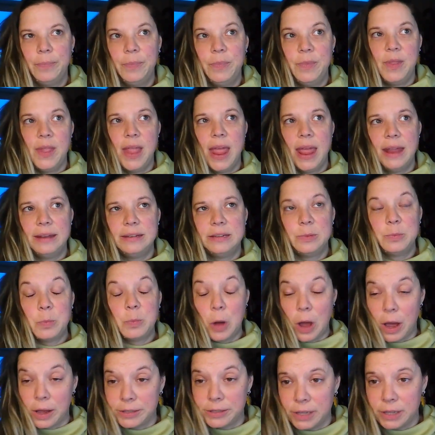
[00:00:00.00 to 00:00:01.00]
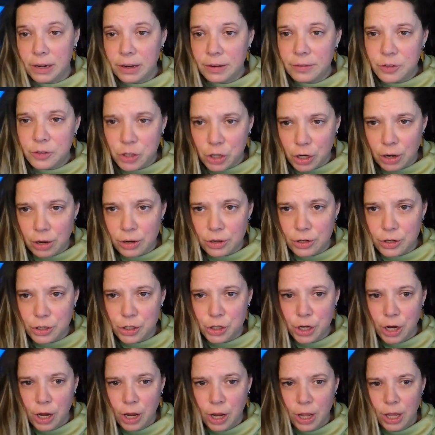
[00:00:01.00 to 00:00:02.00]
net positive
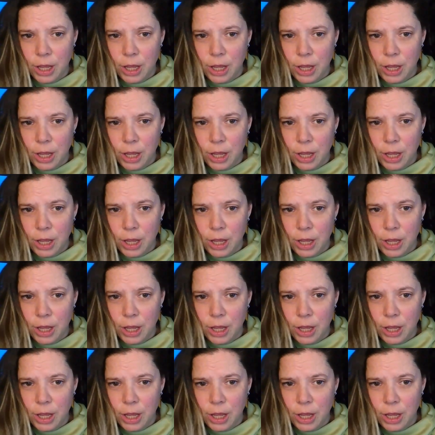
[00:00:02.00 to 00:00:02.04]
charge.